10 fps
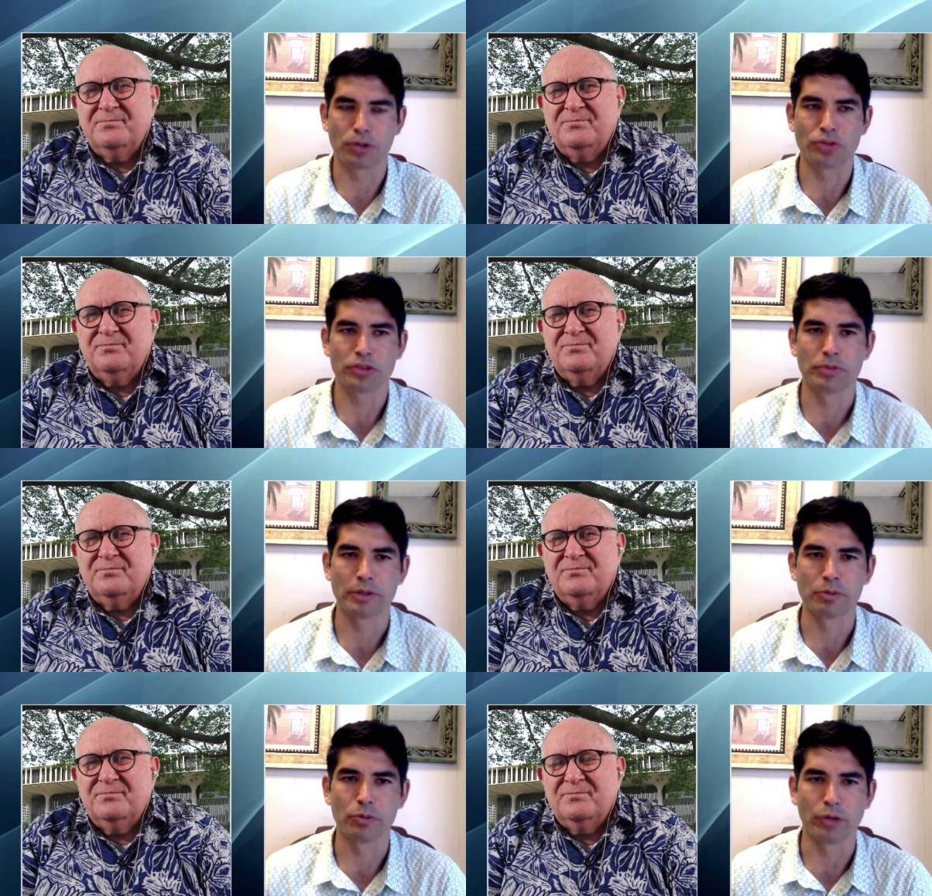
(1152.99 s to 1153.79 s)
Speaker 1: approach to
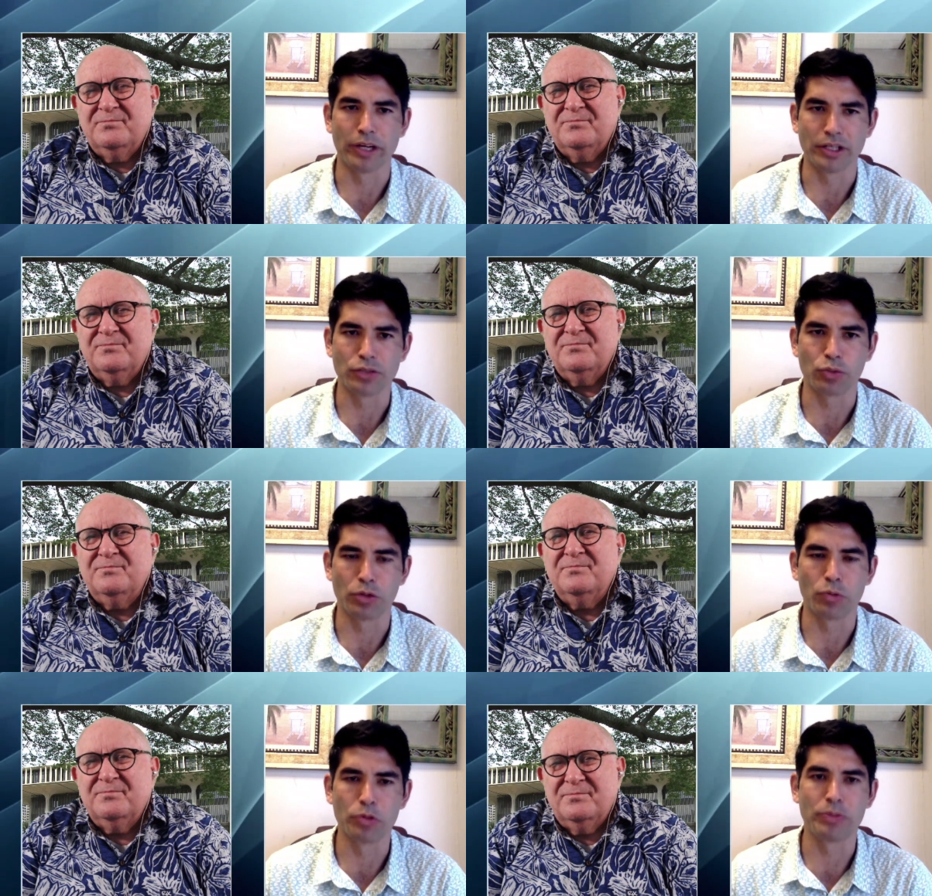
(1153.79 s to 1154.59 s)
minimum wage
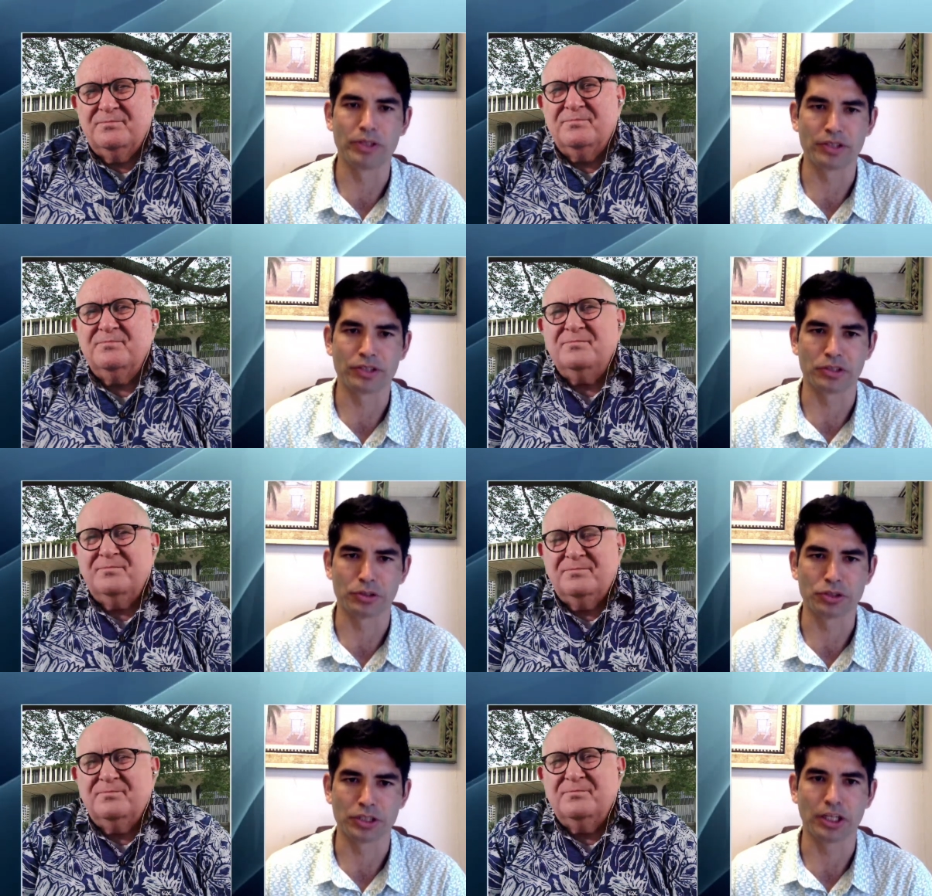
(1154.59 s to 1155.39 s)
would, would be the
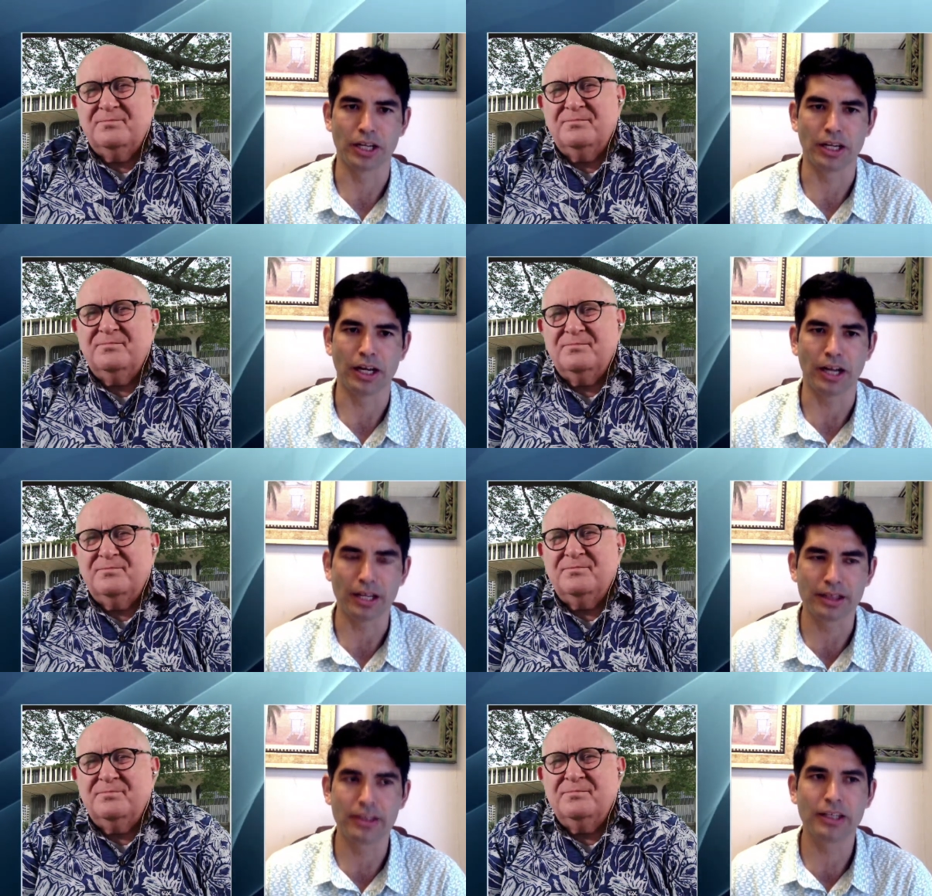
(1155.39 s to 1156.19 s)
solution. I, I,
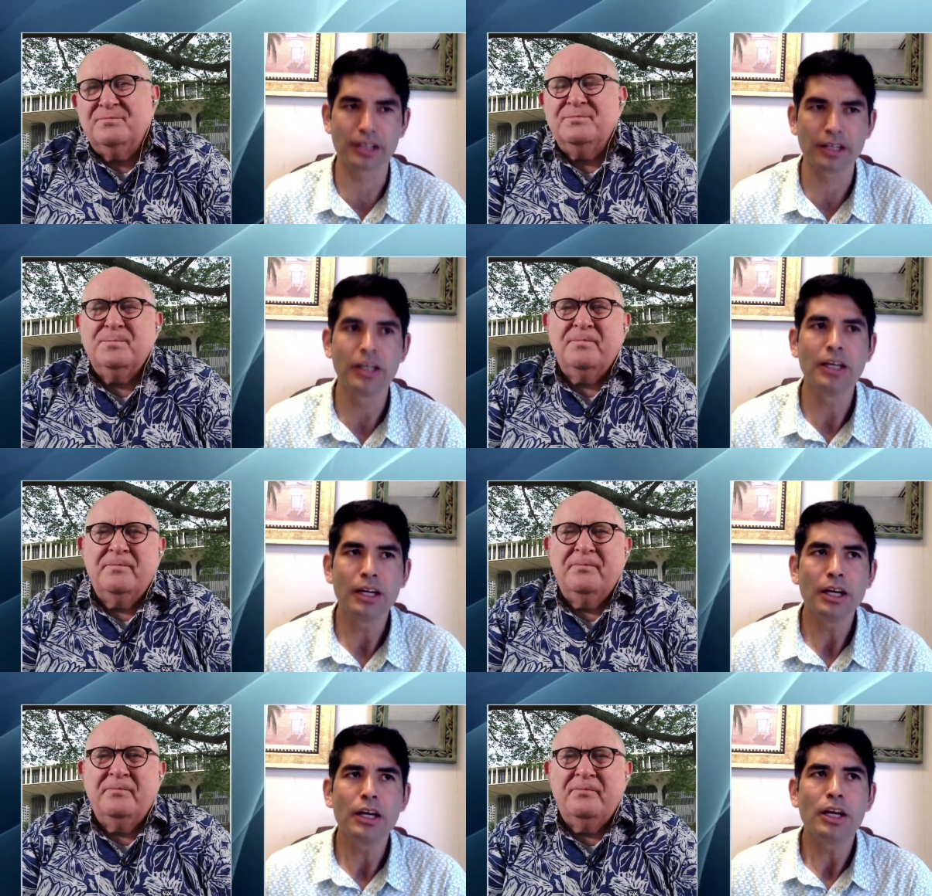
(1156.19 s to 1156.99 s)
I think
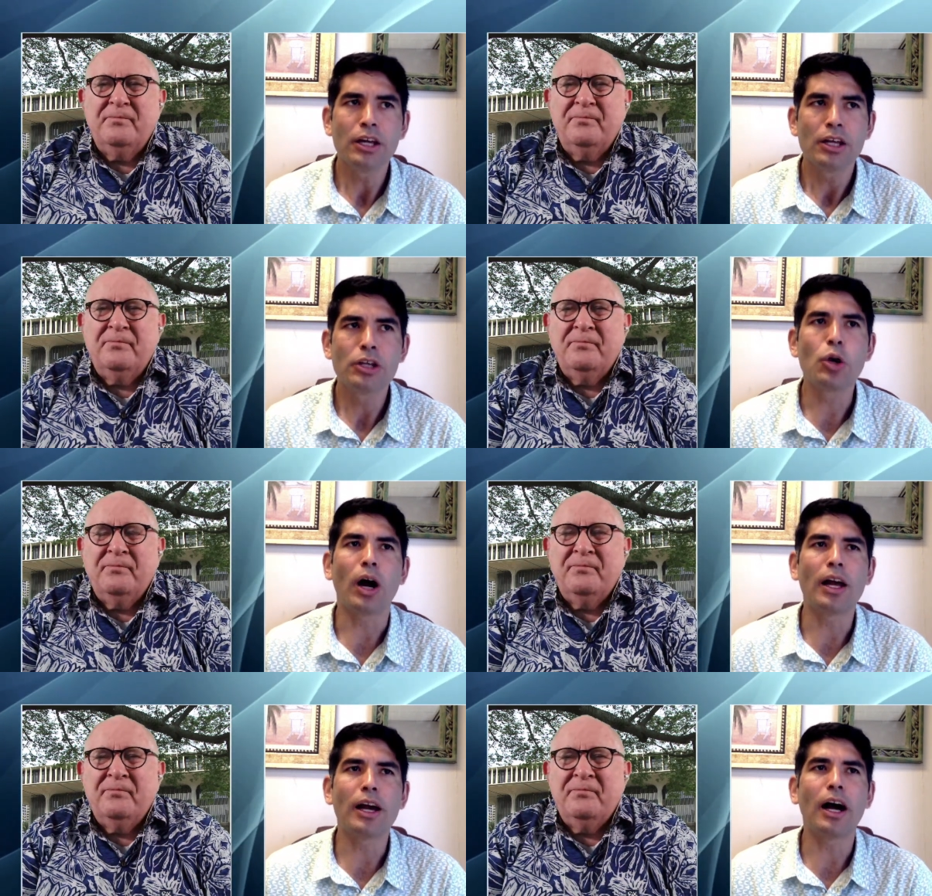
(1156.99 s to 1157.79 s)
you
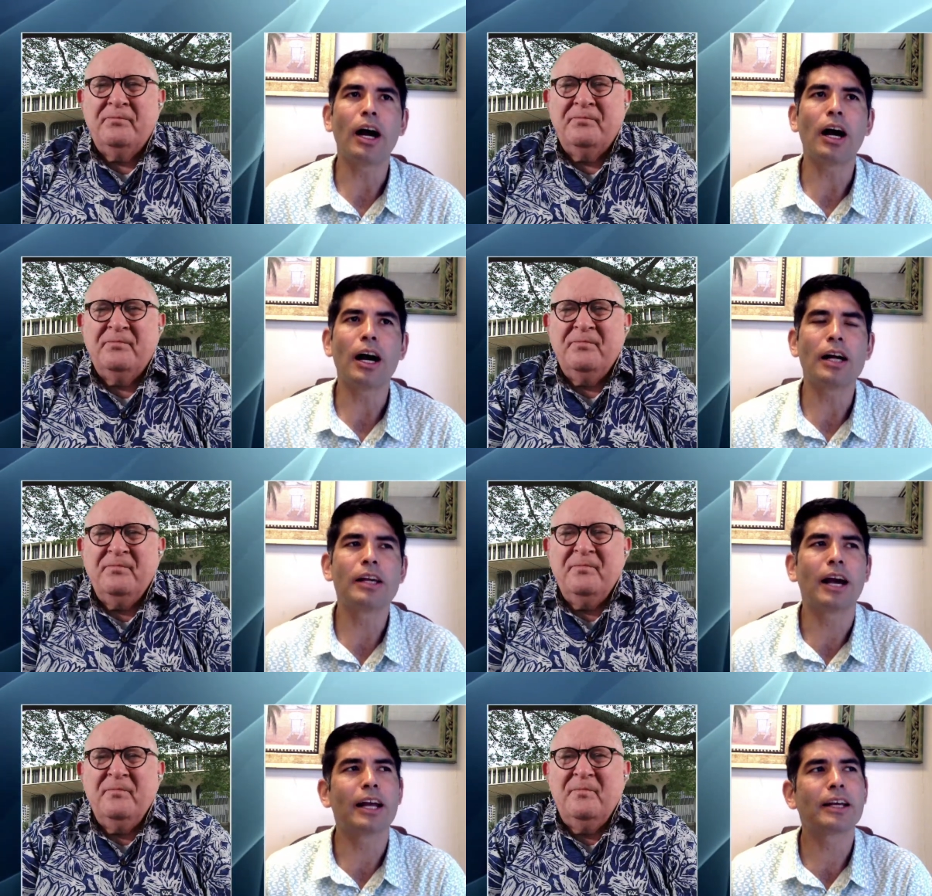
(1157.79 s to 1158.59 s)
know, I uh,
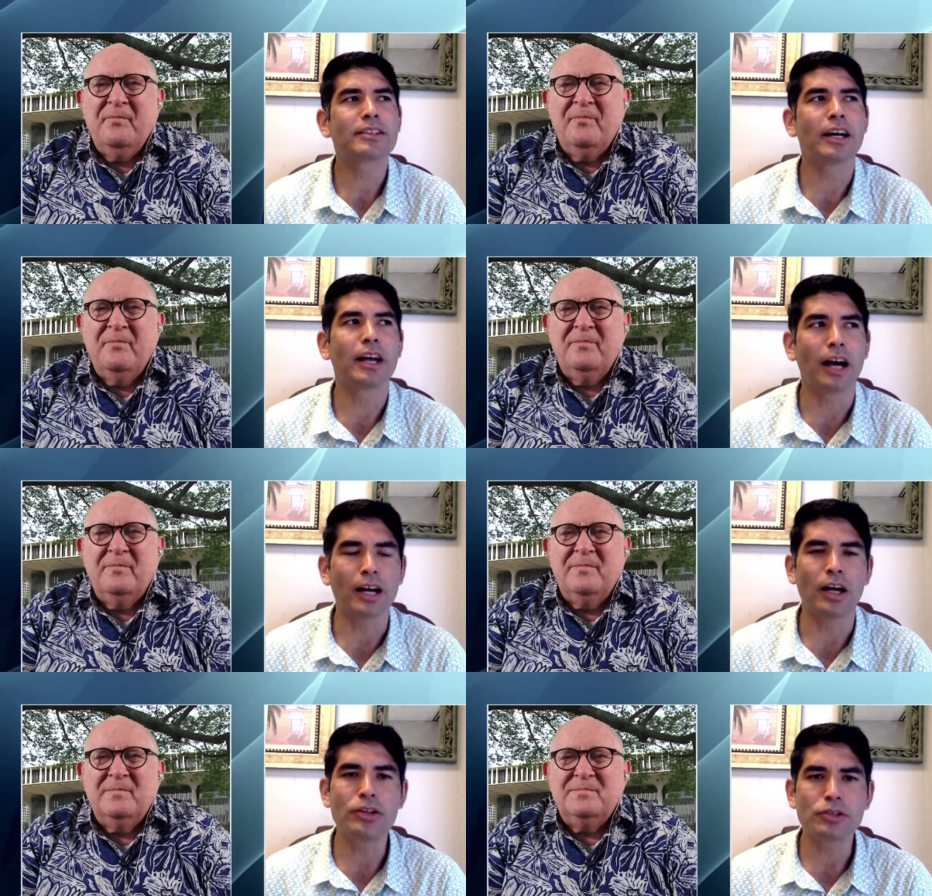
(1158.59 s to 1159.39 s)
yeah, I guess I,
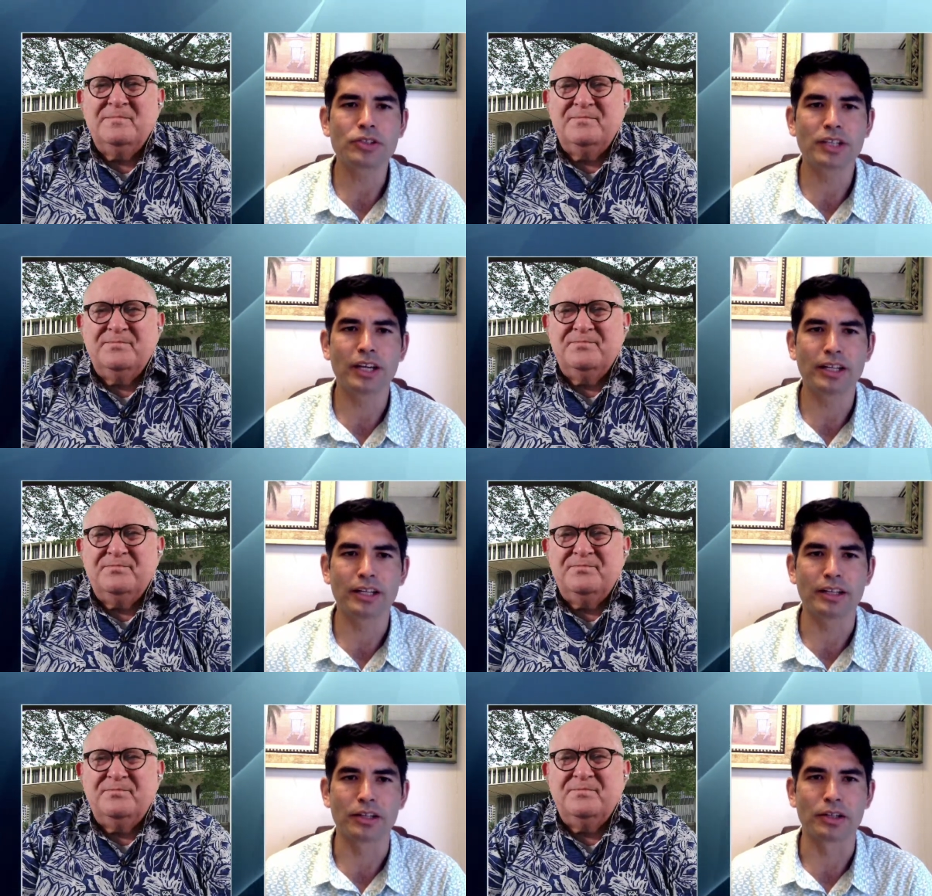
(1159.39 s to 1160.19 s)
I
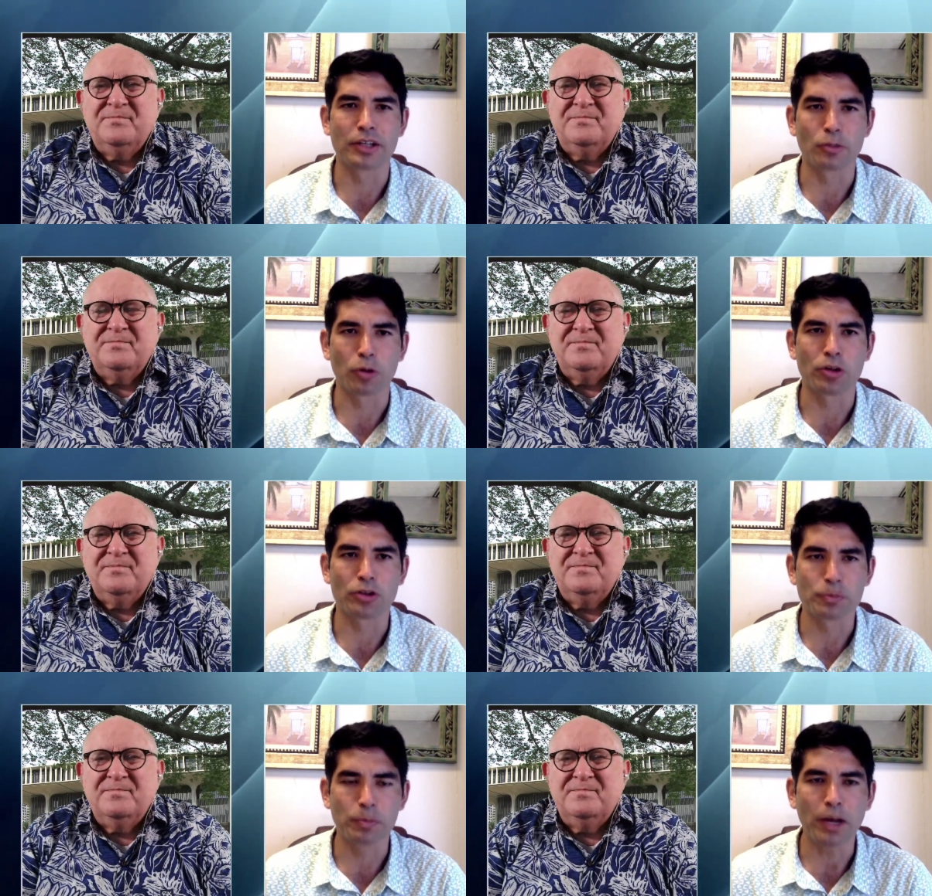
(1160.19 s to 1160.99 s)
understand that they're gig
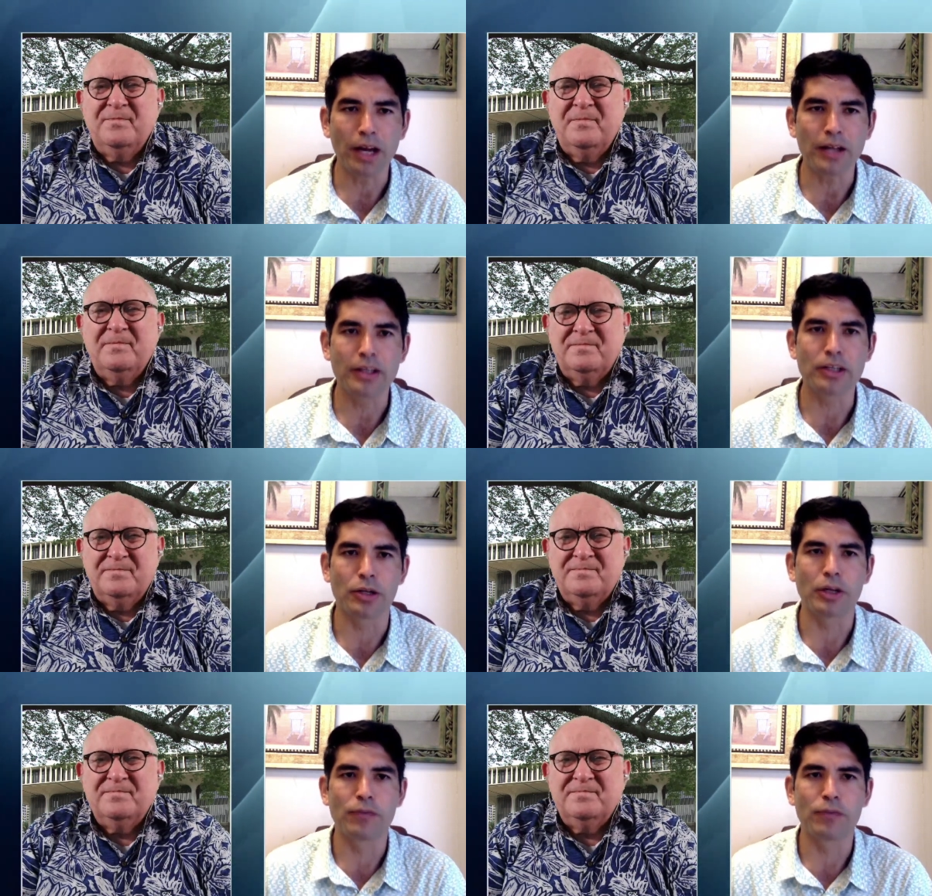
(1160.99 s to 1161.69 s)
workers, but you know,